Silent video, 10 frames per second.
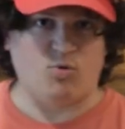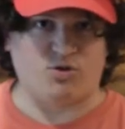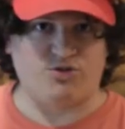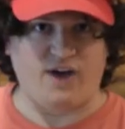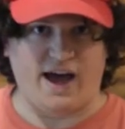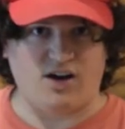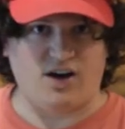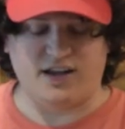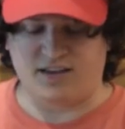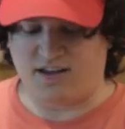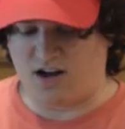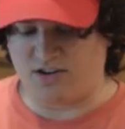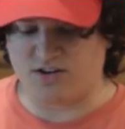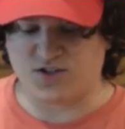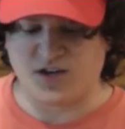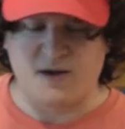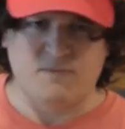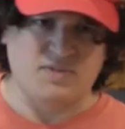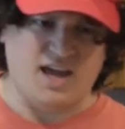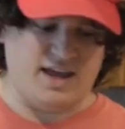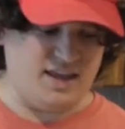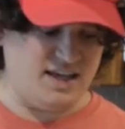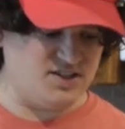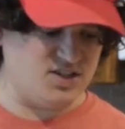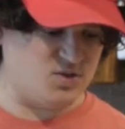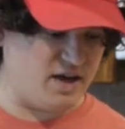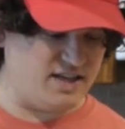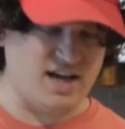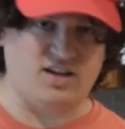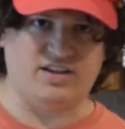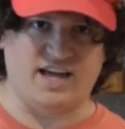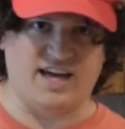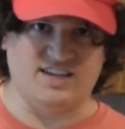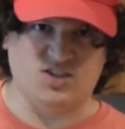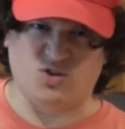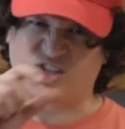more fat on it than others, and the easiest way to tell on that is you'll